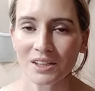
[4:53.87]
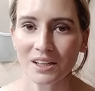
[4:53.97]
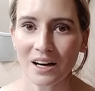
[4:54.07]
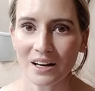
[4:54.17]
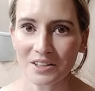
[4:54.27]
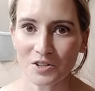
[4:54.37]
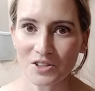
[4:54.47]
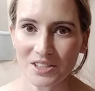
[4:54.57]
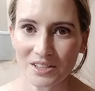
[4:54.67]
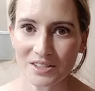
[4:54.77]
uh,
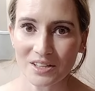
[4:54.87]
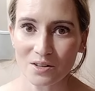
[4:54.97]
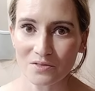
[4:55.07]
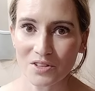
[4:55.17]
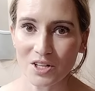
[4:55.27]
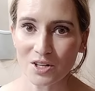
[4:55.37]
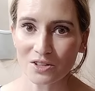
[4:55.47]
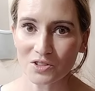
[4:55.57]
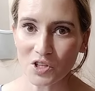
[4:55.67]
irritants out of there.